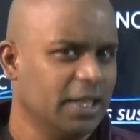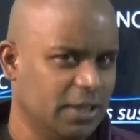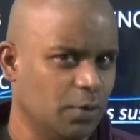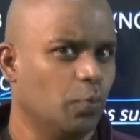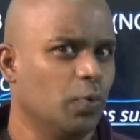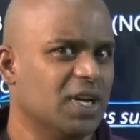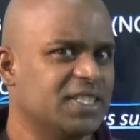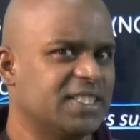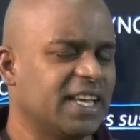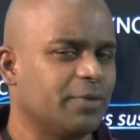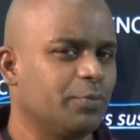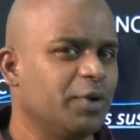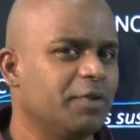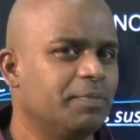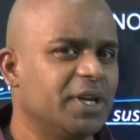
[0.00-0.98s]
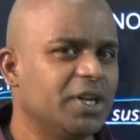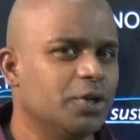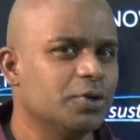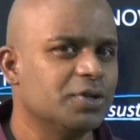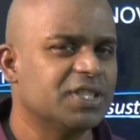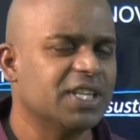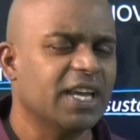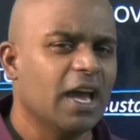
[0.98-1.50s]
the words that we've been
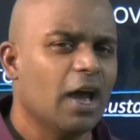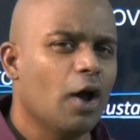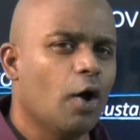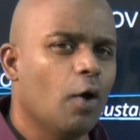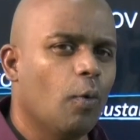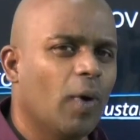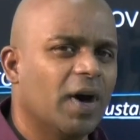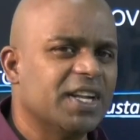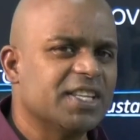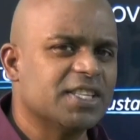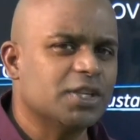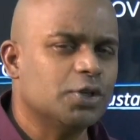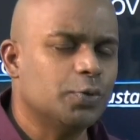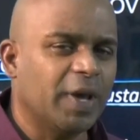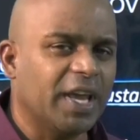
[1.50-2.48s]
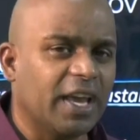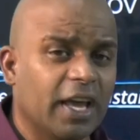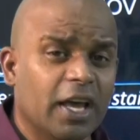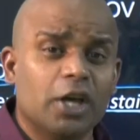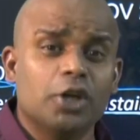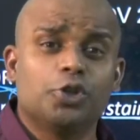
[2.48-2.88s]
using, what is it doing?